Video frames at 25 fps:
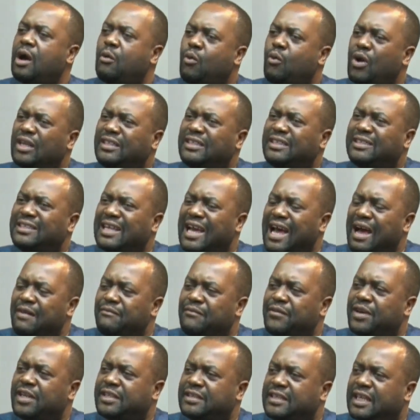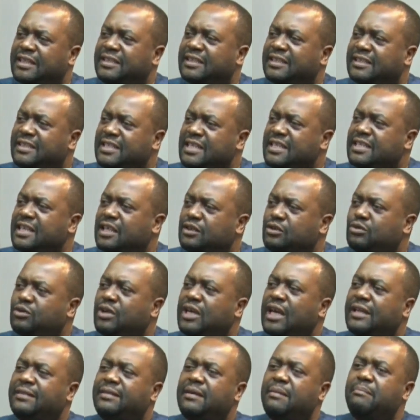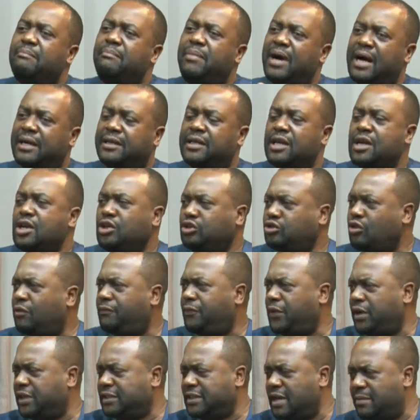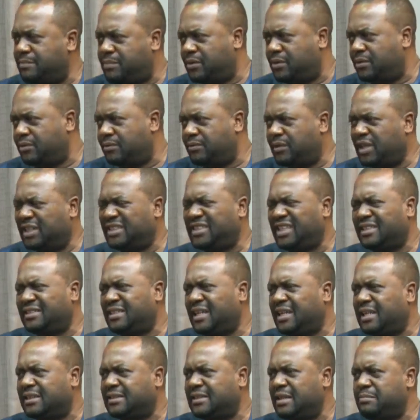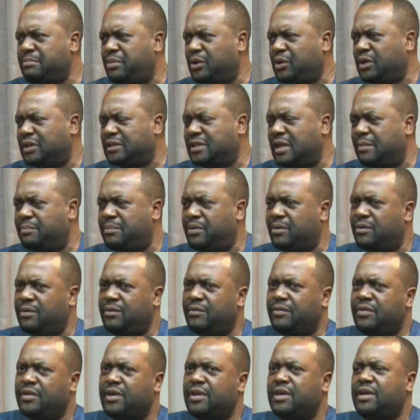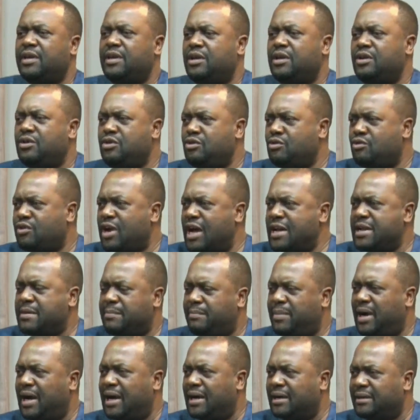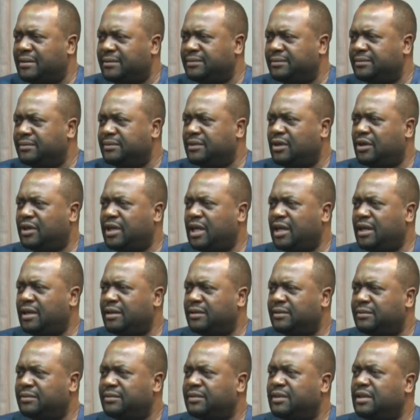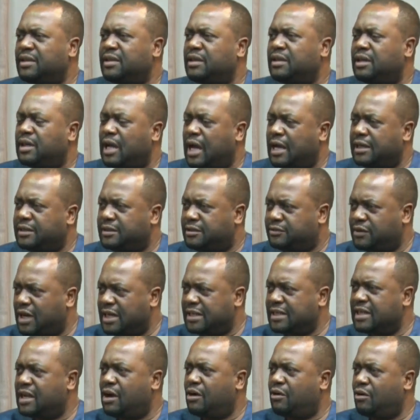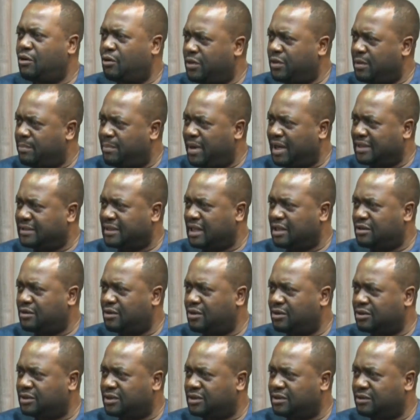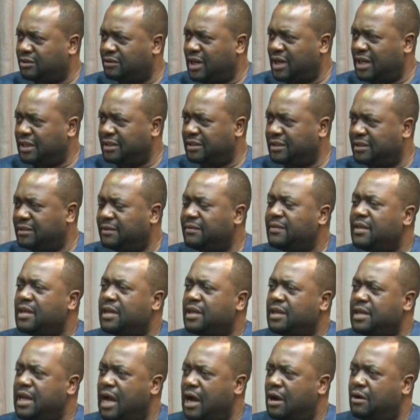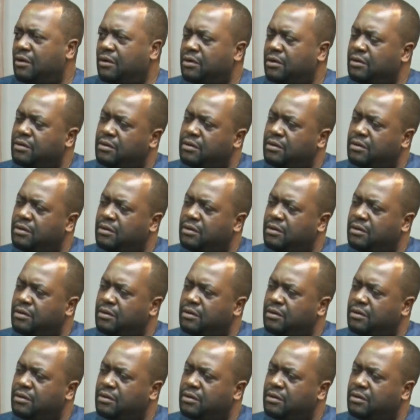what is the average that is needed to get them back? So, for example, let's just take a simple example. You run a bar, okay? And right now, all the bars are closed, right? Now,